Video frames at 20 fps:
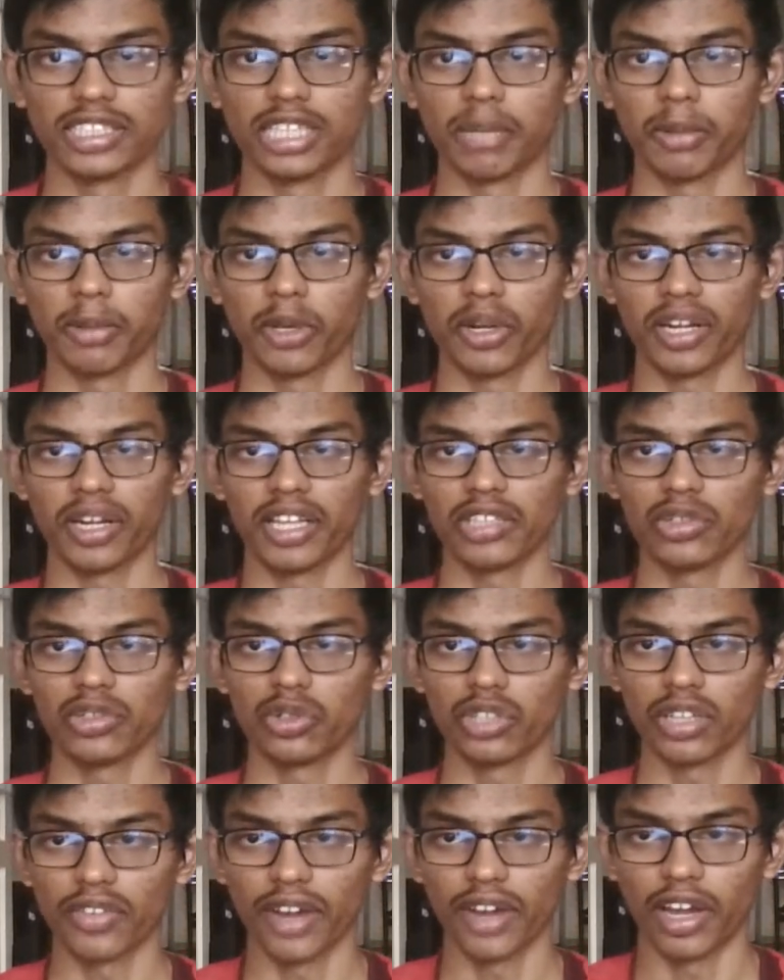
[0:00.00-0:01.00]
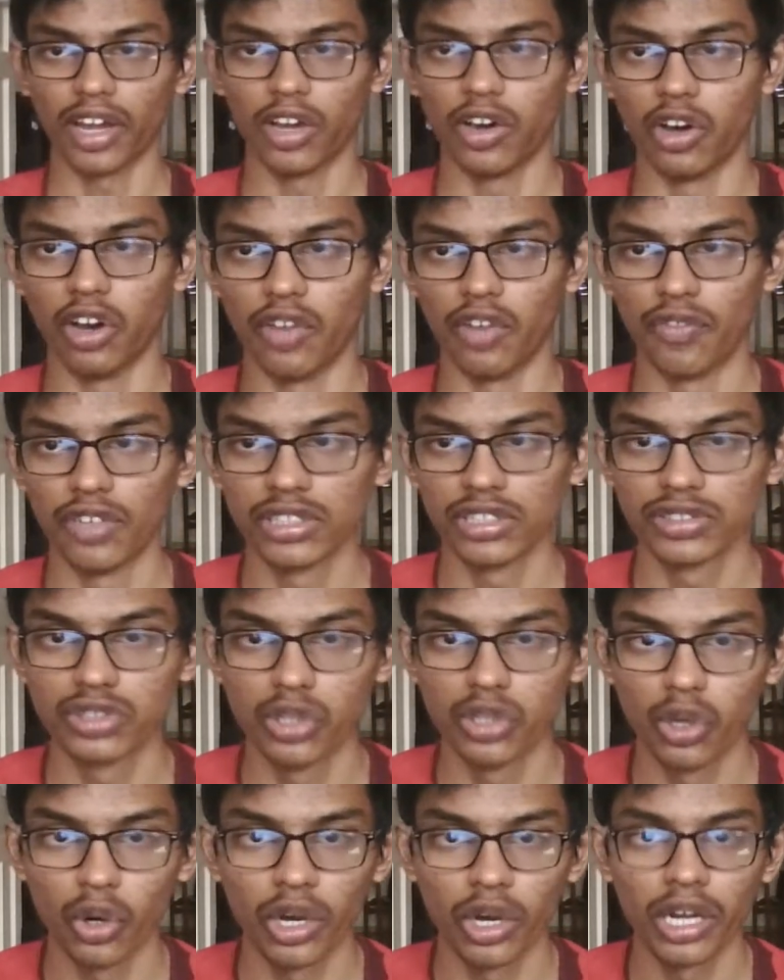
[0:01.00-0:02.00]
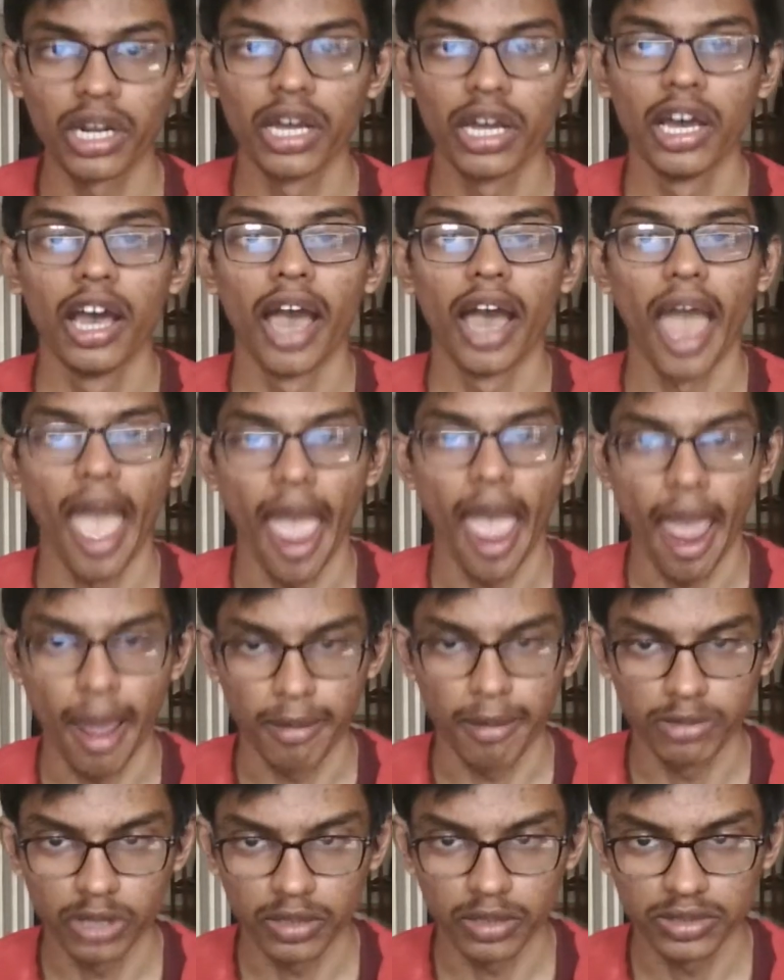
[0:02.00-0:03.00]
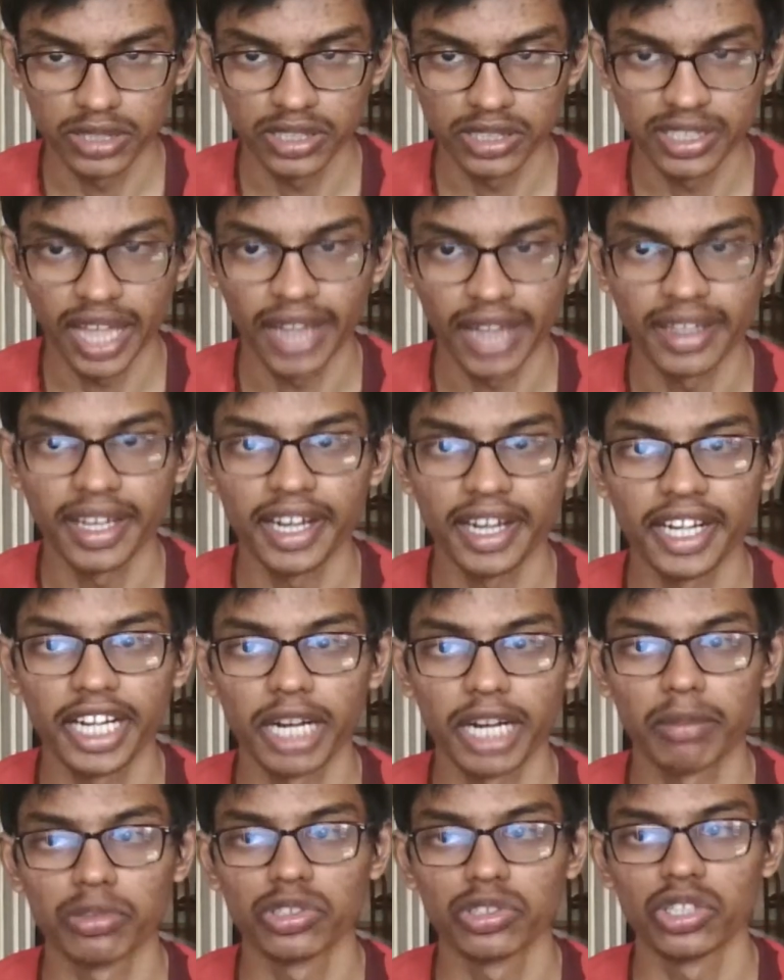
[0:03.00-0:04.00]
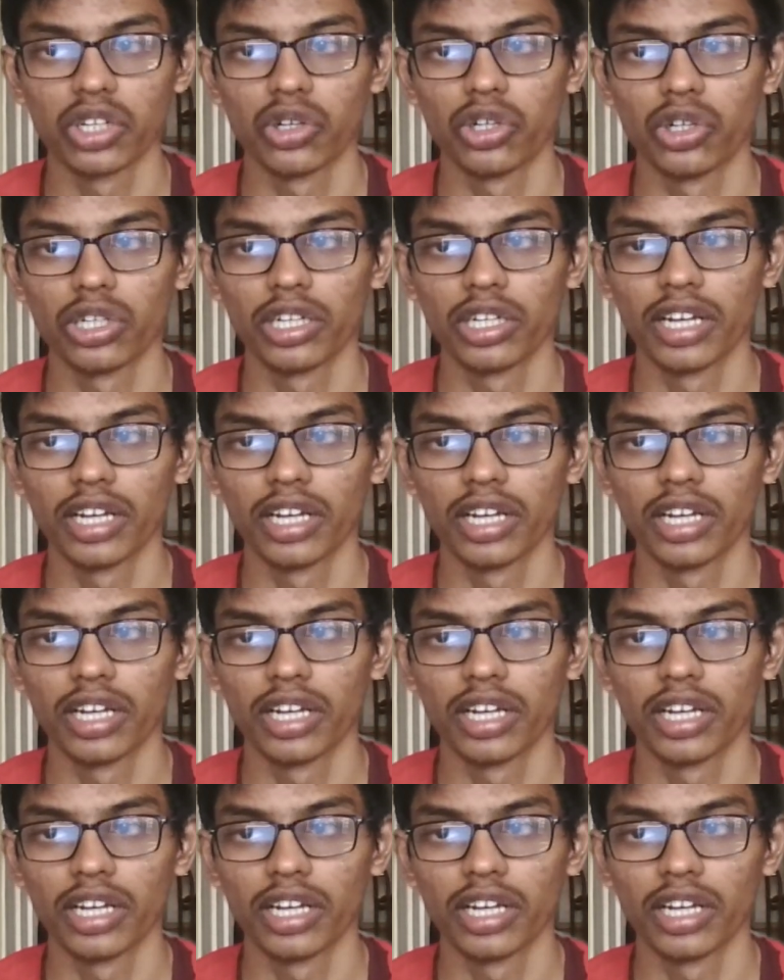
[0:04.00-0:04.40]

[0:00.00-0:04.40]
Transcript: subcutaneous route offers slower absorption than the intramuscular route.